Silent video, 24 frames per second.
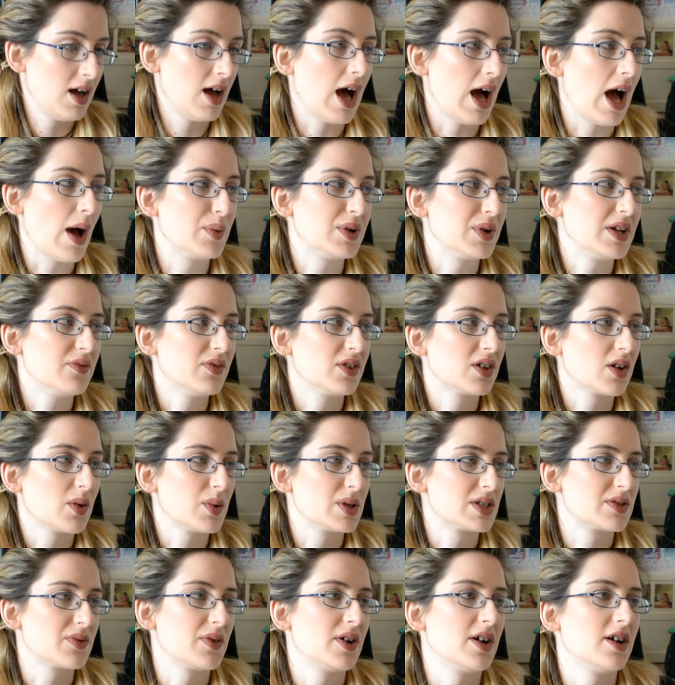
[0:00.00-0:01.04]
I would even go
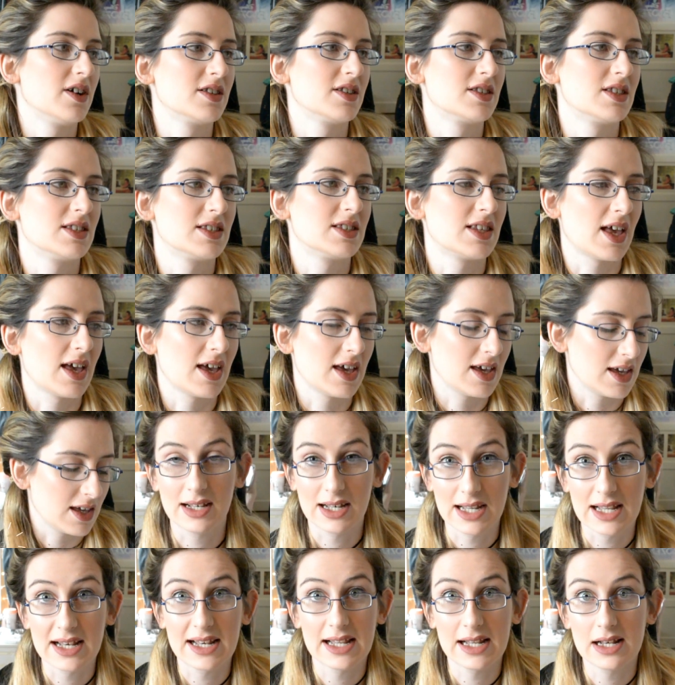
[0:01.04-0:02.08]
as far as to say
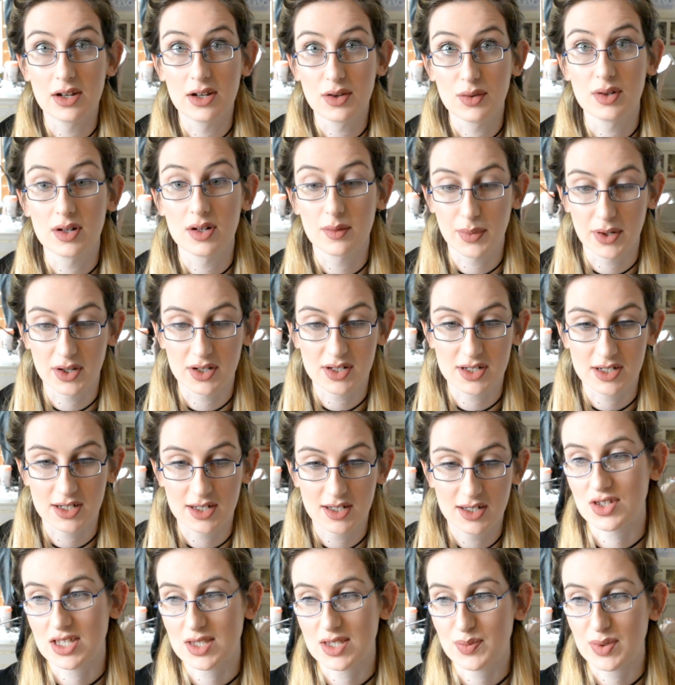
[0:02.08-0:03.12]
Lily Luna Potter,
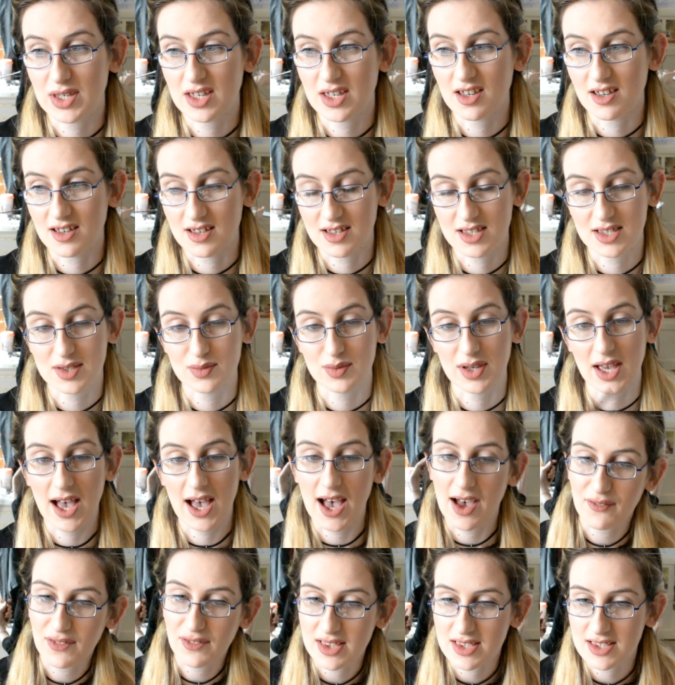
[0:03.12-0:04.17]
just because we
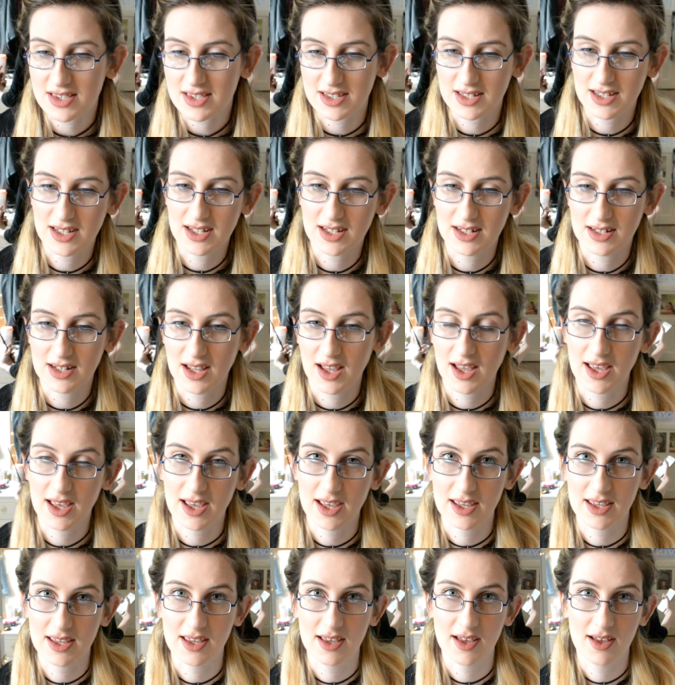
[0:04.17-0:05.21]
haven't seen
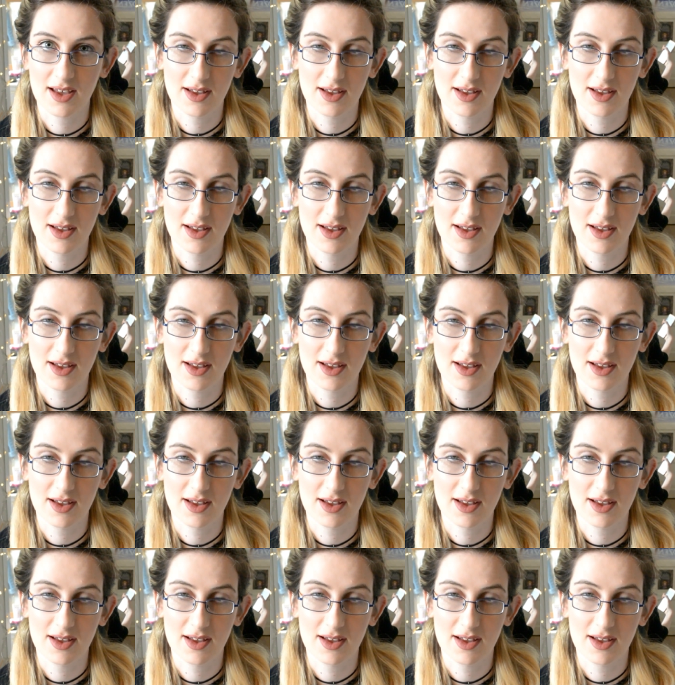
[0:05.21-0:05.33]
a